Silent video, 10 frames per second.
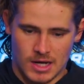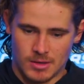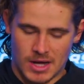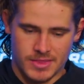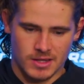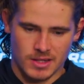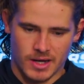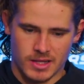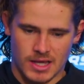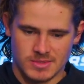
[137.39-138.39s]
drive? Um, I think a
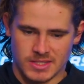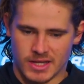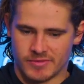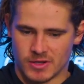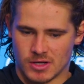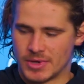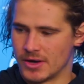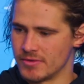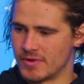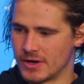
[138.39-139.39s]
lot of the games in the NFL come down
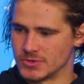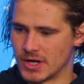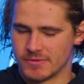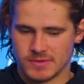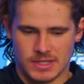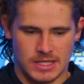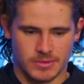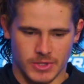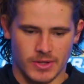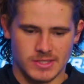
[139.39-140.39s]
to the final drive.
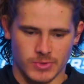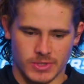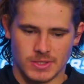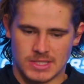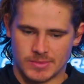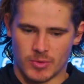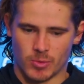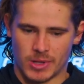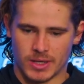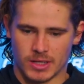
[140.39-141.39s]
Um, you know, it's a really good team that we're
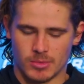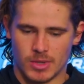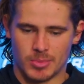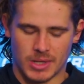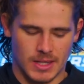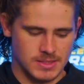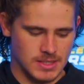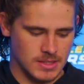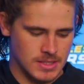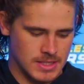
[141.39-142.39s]
playing up against,
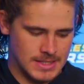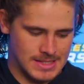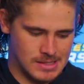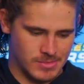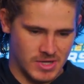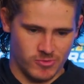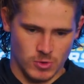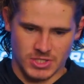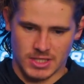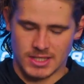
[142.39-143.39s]
and um,
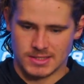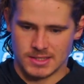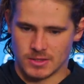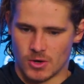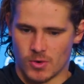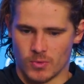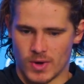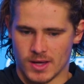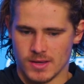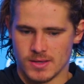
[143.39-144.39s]
unfortunately, it didn't go our
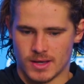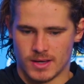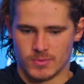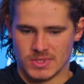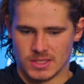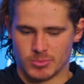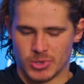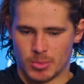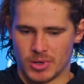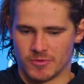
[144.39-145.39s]
way. Uh, we didn't
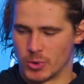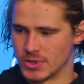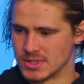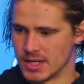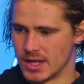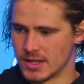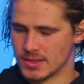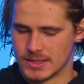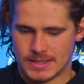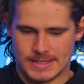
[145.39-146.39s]
put up enough points today.
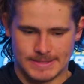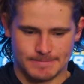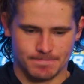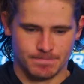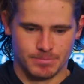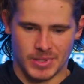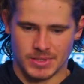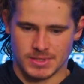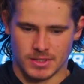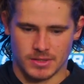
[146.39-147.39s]
Um,
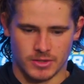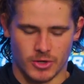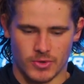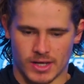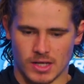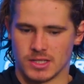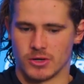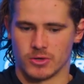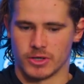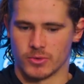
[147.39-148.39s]
but uh, you know, like I said
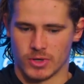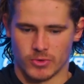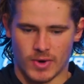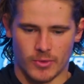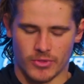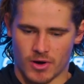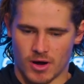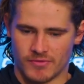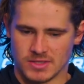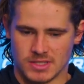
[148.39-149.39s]
earlier, we're going to ride with our
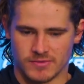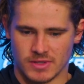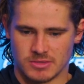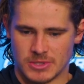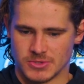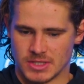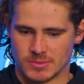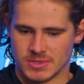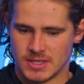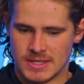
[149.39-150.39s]
offense, defense, special
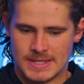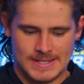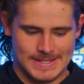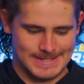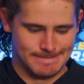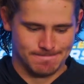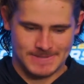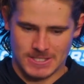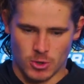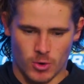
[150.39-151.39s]
teams. Um,
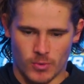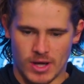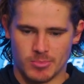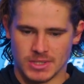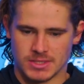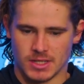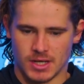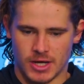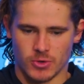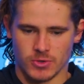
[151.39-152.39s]
didn't go our way, but
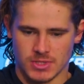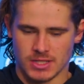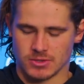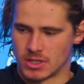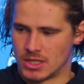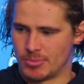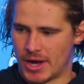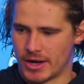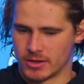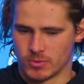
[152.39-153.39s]
uh, I know those guys are going to keep
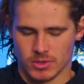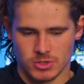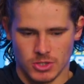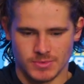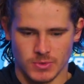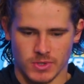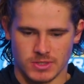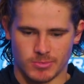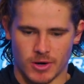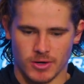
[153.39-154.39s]
battling. We're going to show up to work
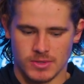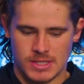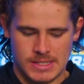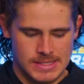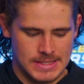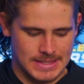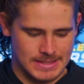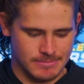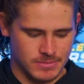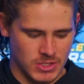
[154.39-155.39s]
tomorrow.
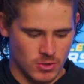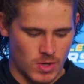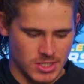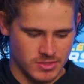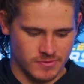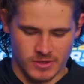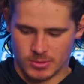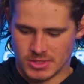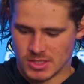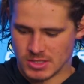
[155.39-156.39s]
Um, you know, watch the
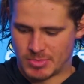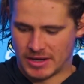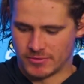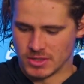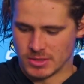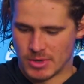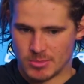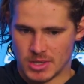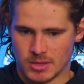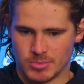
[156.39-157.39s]
film as, as painful as it may
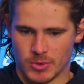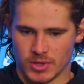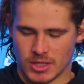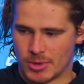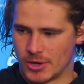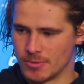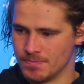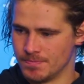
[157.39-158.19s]
be, but we're going to get better.